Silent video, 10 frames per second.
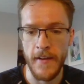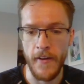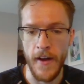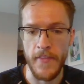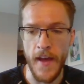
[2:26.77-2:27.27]

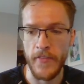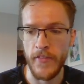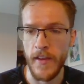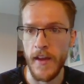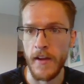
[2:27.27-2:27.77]
All right, that's
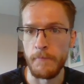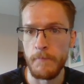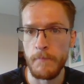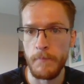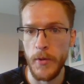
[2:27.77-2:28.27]
a
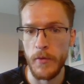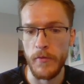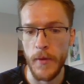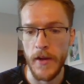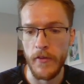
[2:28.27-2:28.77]

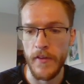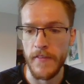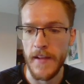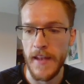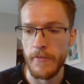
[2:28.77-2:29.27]
beautiful increase
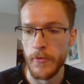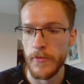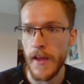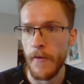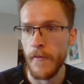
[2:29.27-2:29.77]
in the levels
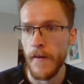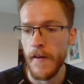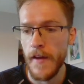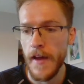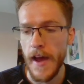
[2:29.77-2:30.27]
now.
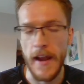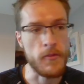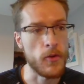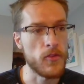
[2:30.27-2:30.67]
And I've got